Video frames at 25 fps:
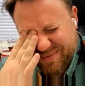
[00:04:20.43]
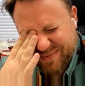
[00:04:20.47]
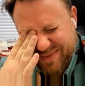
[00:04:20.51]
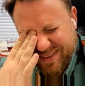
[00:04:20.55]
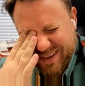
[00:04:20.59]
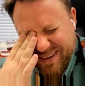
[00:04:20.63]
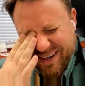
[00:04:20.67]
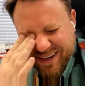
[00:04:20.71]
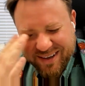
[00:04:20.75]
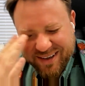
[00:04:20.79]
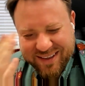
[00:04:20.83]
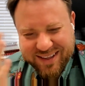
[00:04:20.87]

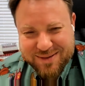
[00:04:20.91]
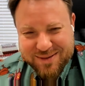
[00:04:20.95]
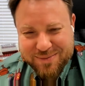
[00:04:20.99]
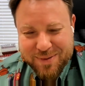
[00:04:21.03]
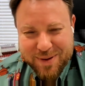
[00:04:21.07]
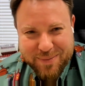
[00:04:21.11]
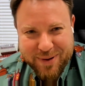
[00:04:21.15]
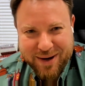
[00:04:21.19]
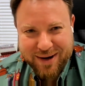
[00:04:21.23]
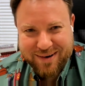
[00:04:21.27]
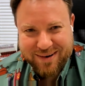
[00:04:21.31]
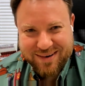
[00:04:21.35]
you go. That's my
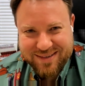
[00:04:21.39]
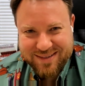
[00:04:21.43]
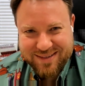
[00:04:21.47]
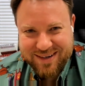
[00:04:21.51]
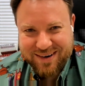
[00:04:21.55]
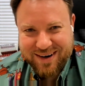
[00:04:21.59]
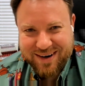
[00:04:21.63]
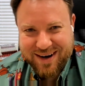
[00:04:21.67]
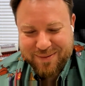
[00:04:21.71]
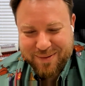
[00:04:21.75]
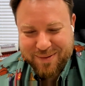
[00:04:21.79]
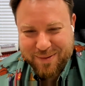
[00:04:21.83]
background,
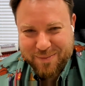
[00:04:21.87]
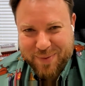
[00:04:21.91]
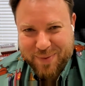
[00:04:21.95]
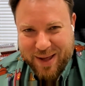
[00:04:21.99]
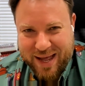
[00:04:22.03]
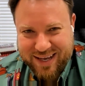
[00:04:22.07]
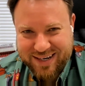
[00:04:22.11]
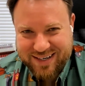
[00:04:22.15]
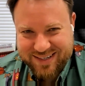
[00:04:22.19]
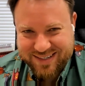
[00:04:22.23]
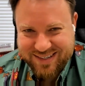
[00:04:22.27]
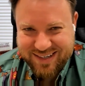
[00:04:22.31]
Sarah. I'm a
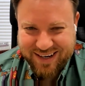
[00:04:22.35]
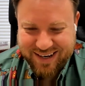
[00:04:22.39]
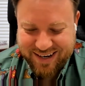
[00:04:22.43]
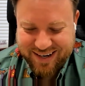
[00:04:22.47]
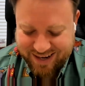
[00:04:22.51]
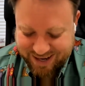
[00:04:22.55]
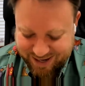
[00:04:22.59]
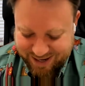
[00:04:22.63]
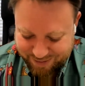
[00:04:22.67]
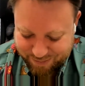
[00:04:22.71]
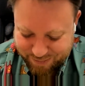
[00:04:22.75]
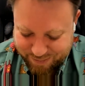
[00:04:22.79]
bad designer
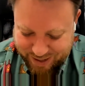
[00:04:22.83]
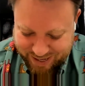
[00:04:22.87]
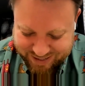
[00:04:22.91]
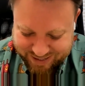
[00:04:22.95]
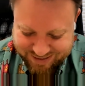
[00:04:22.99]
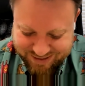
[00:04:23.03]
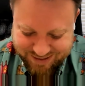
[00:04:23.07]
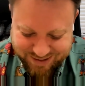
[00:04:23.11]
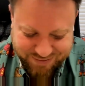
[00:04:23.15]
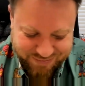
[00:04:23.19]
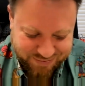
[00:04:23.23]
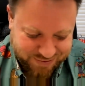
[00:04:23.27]
and a bad
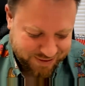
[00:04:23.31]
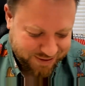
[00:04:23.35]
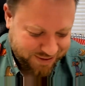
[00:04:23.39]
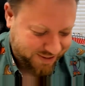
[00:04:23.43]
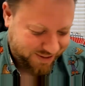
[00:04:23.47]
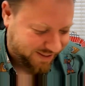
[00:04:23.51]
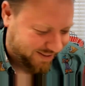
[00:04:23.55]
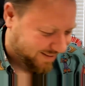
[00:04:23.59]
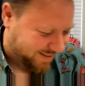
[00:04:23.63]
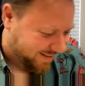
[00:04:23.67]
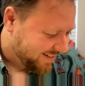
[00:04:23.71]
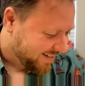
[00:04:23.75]
software
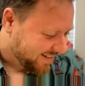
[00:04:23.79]
engineer.